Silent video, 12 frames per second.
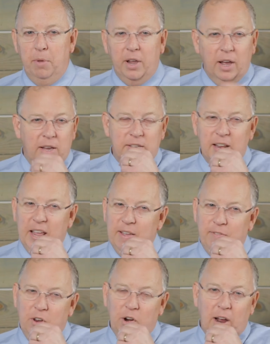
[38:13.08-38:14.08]
Because
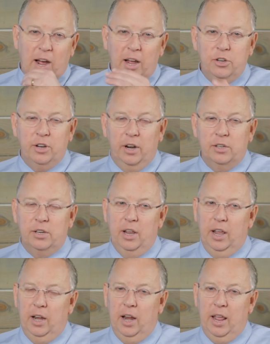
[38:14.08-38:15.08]
if you're a hygienist
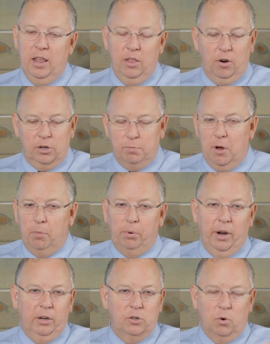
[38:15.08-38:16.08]
in either a small
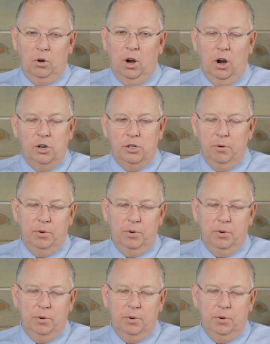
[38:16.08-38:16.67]
practice or large,